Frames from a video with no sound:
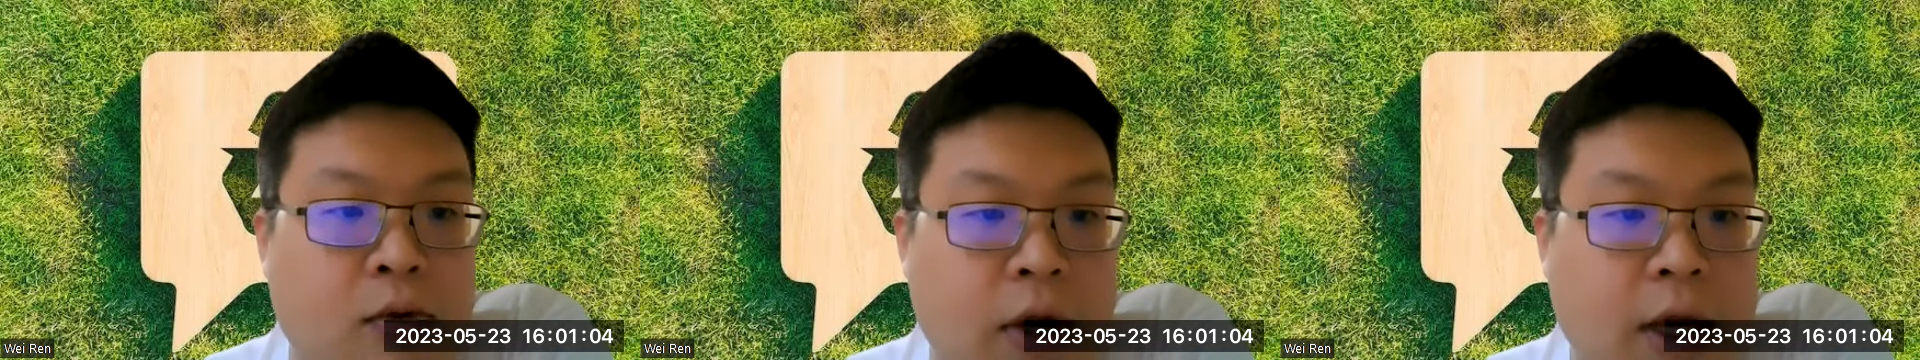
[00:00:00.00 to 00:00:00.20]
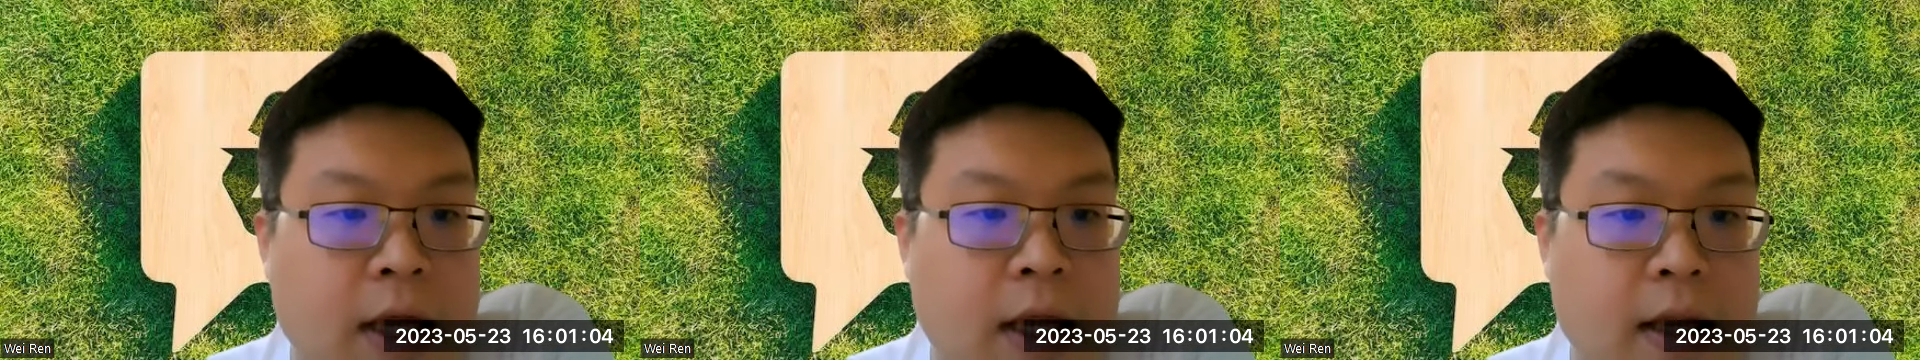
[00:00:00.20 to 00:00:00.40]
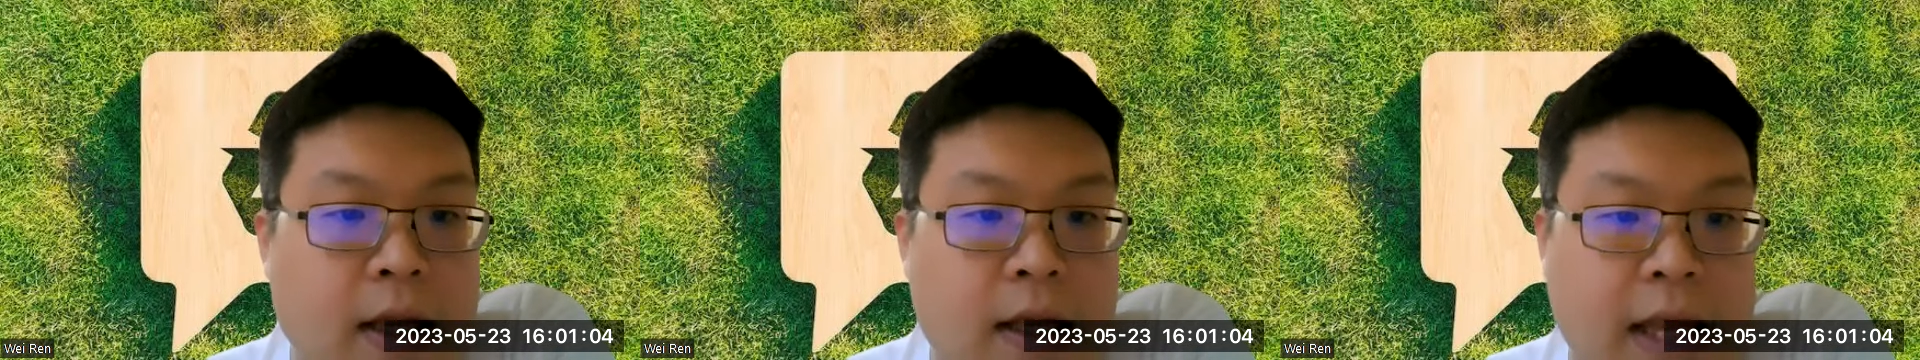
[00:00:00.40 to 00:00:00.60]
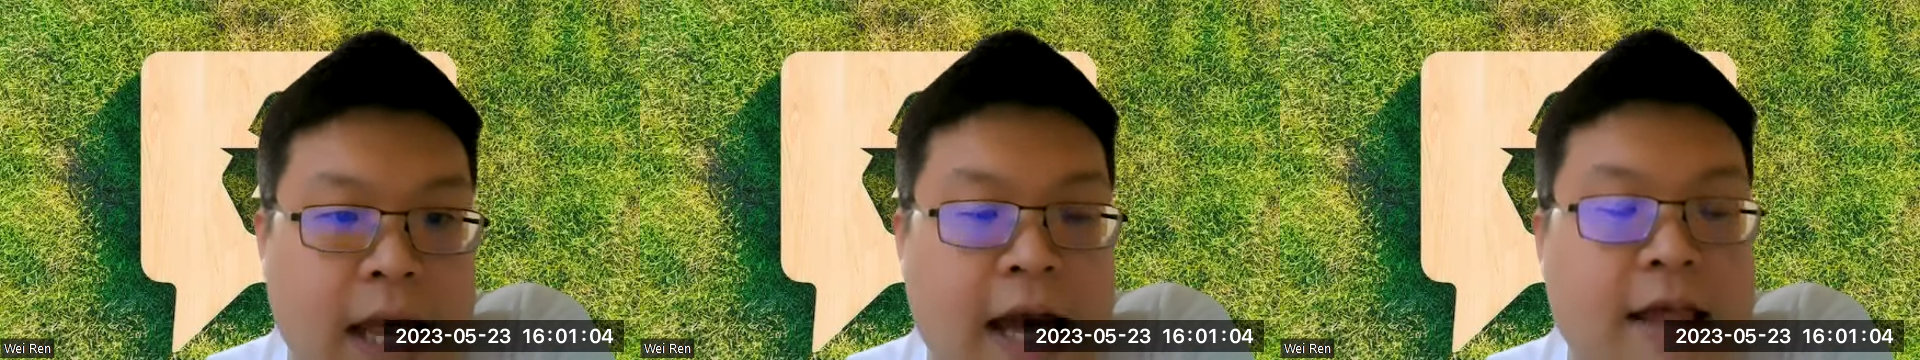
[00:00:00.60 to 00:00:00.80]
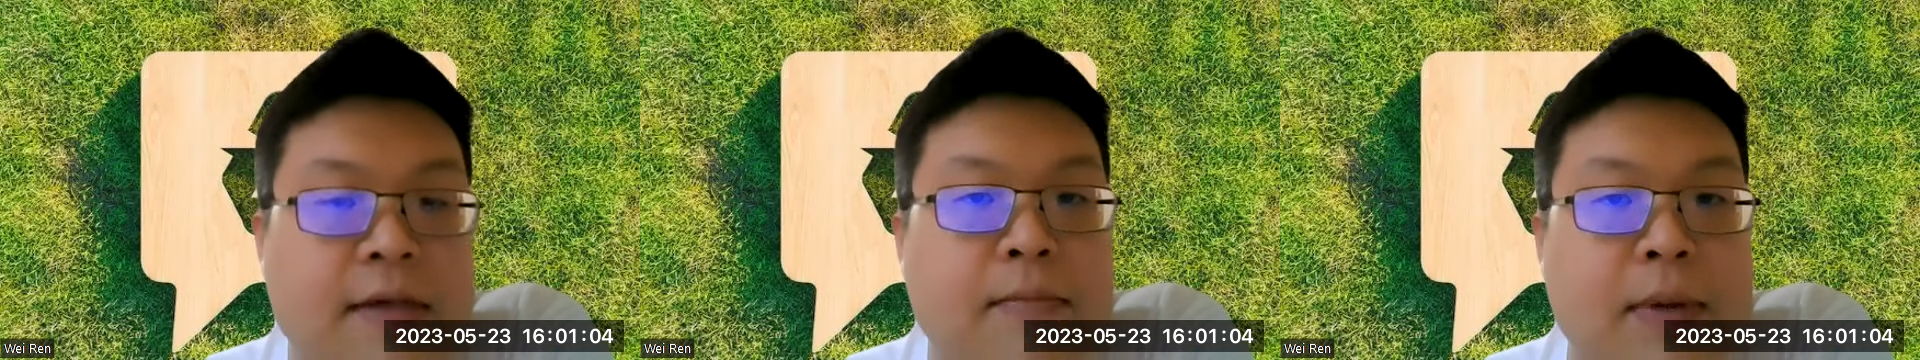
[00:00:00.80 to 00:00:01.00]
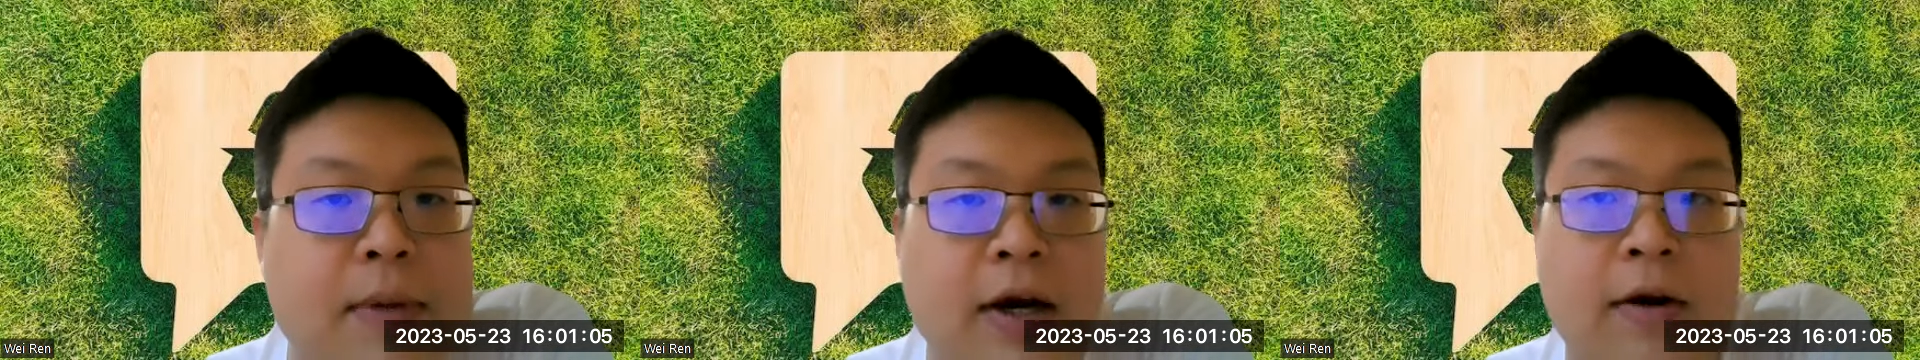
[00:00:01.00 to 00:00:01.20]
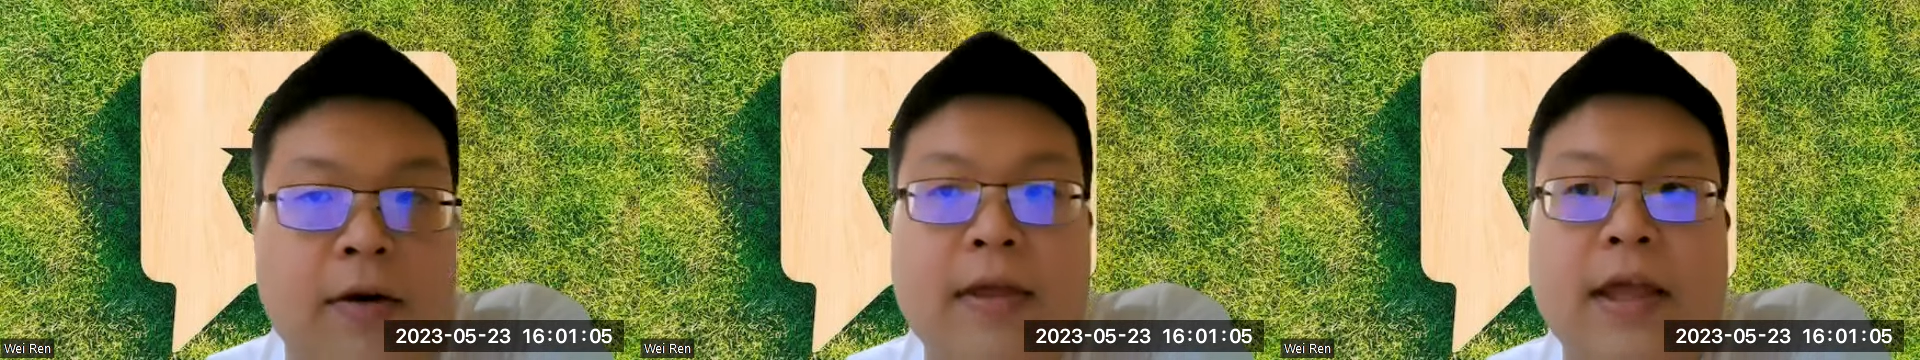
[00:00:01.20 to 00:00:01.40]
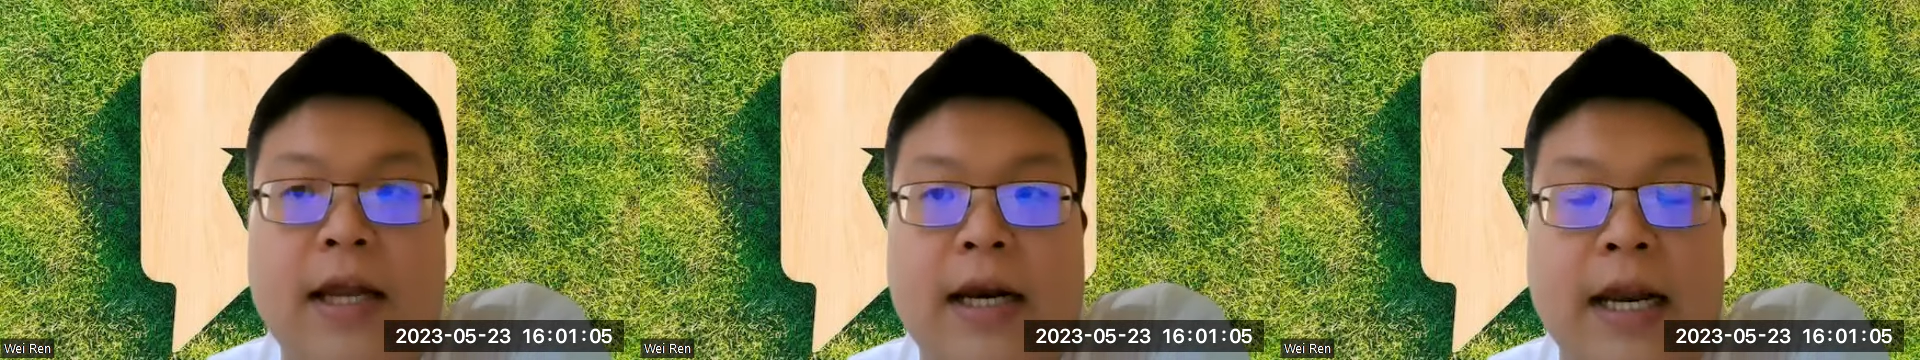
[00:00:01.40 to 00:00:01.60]
3 tests
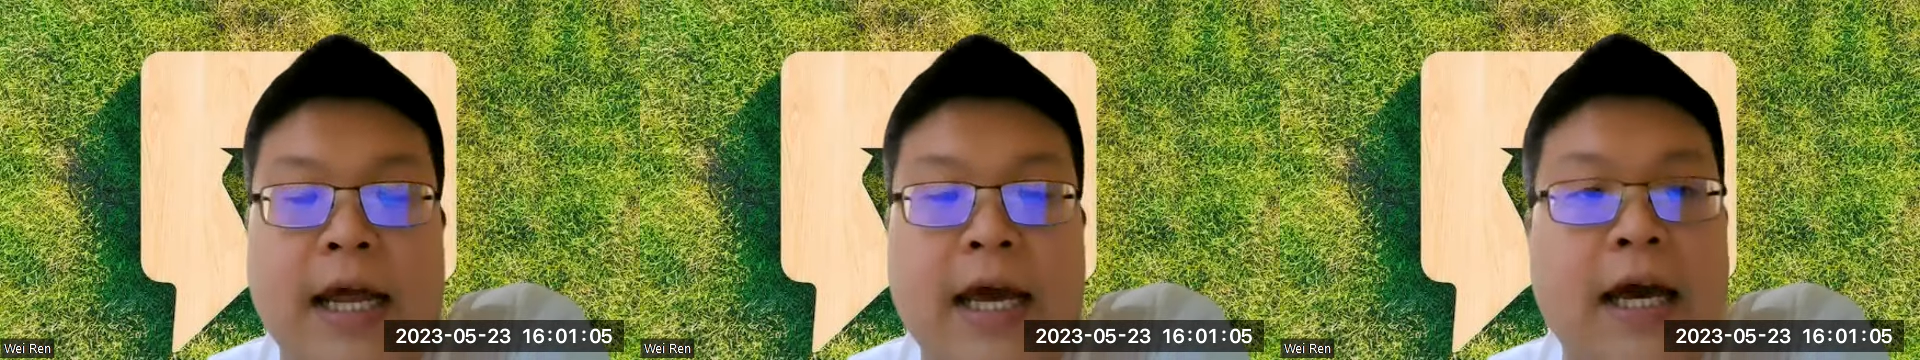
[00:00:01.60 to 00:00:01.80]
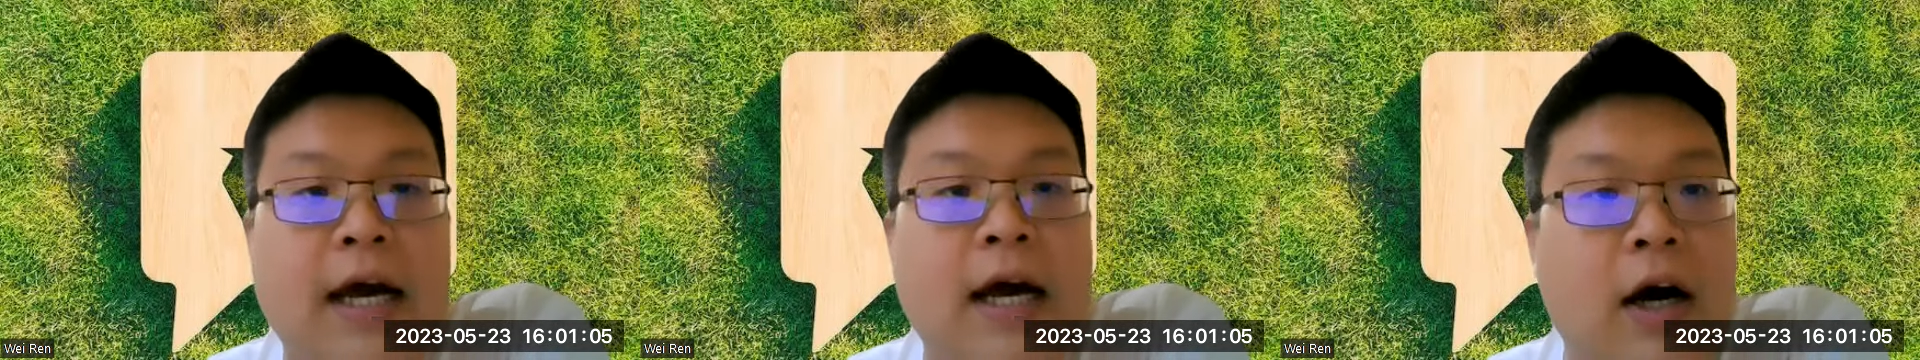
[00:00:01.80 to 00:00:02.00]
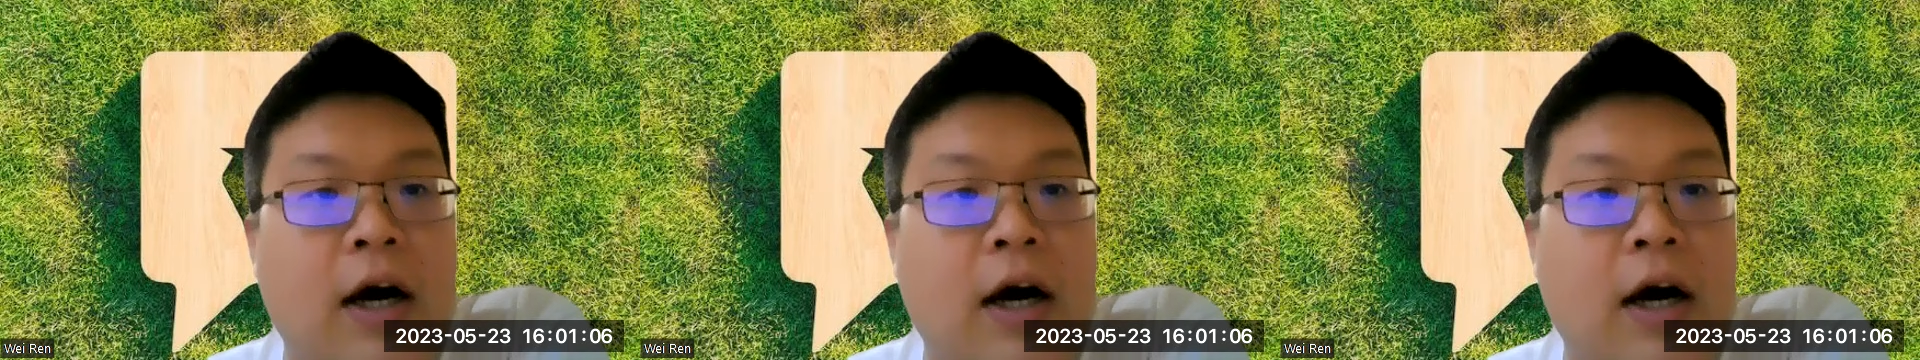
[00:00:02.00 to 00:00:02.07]
because they